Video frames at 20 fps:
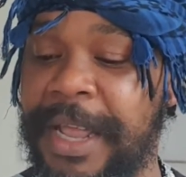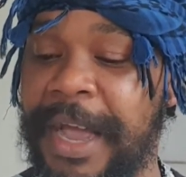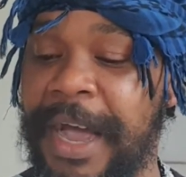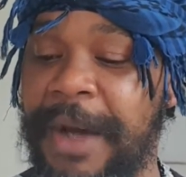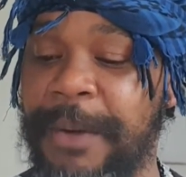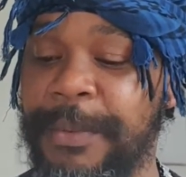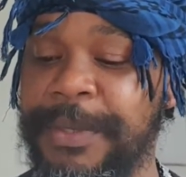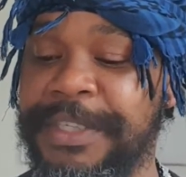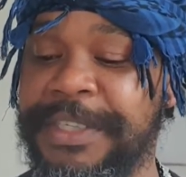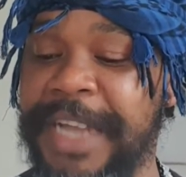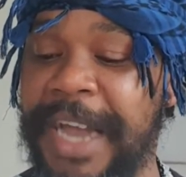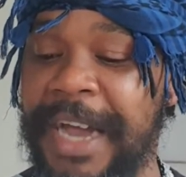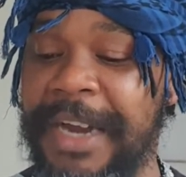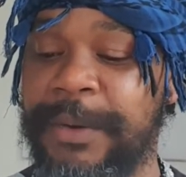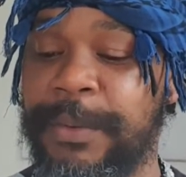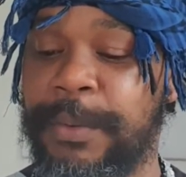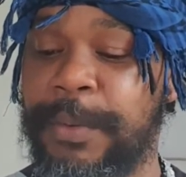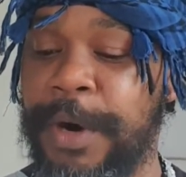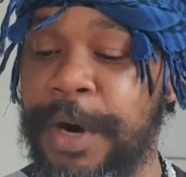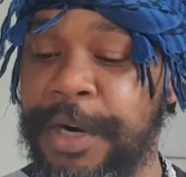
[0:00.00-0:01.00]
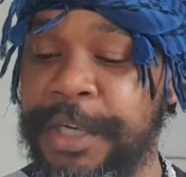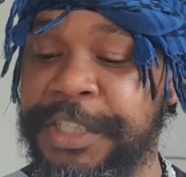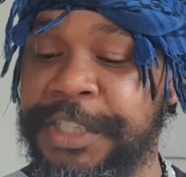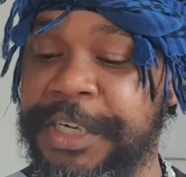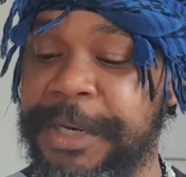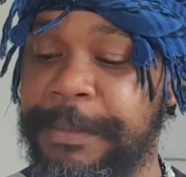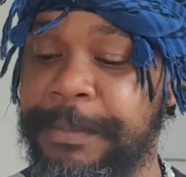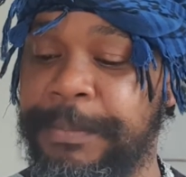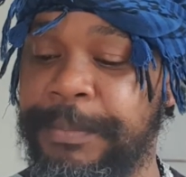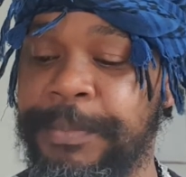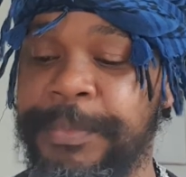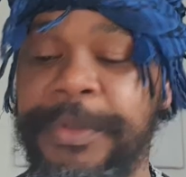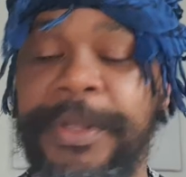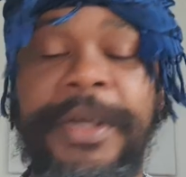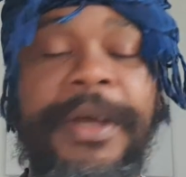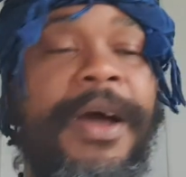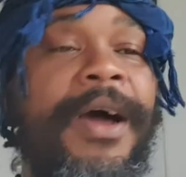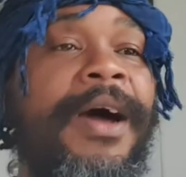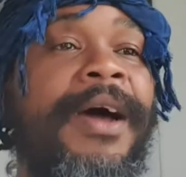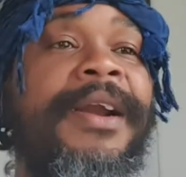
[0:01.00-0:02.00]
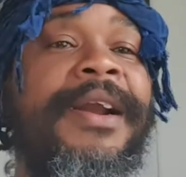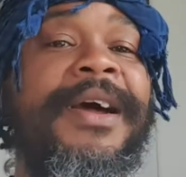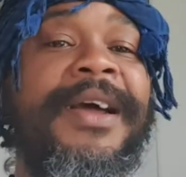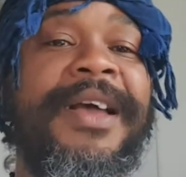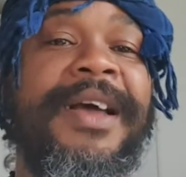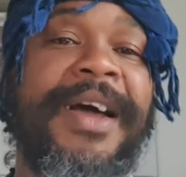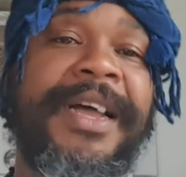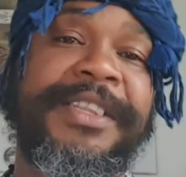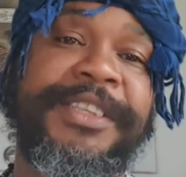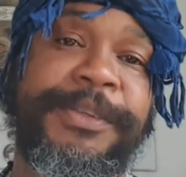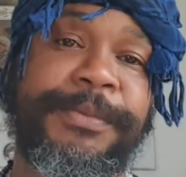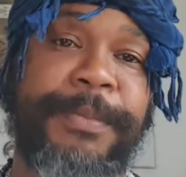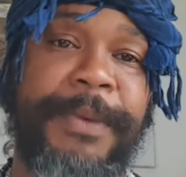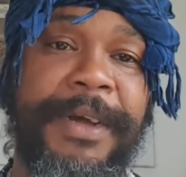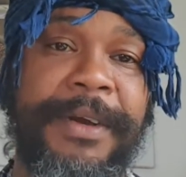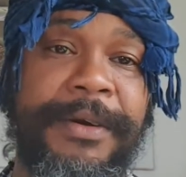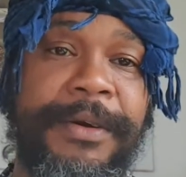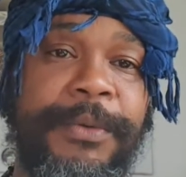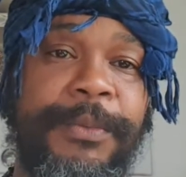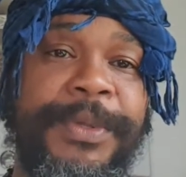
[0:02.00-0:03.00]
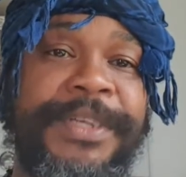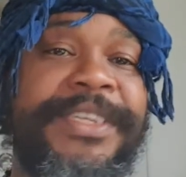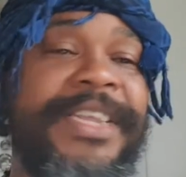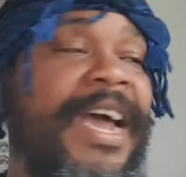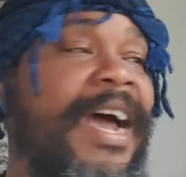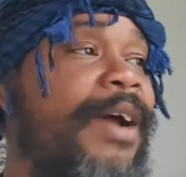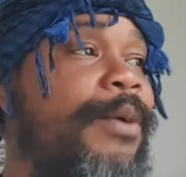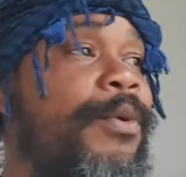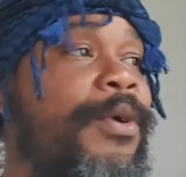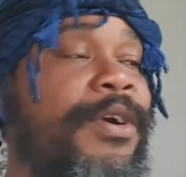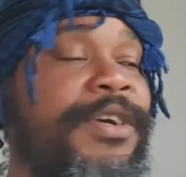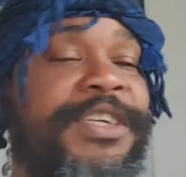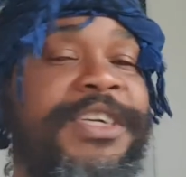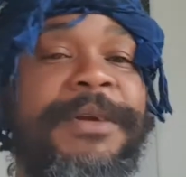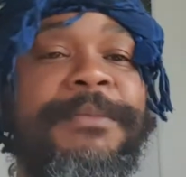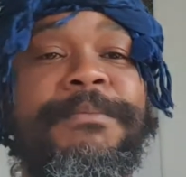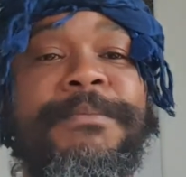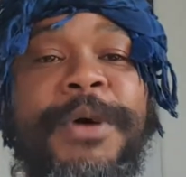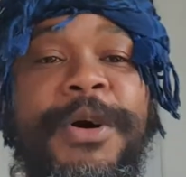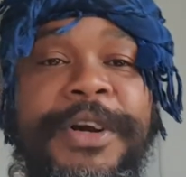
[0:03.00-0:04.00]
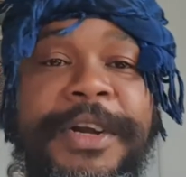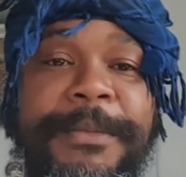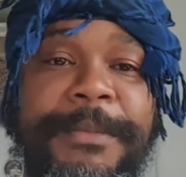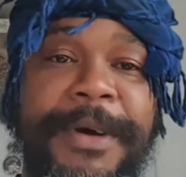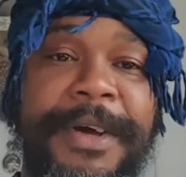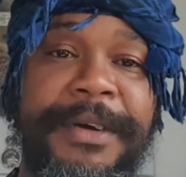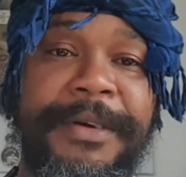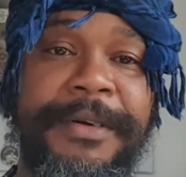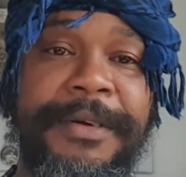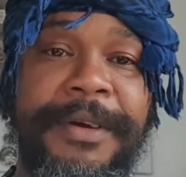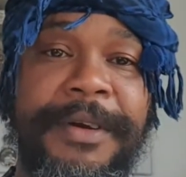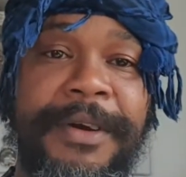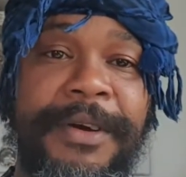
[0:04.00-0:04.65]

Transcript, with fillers: And we start worship other gods, man. We start worship money, man.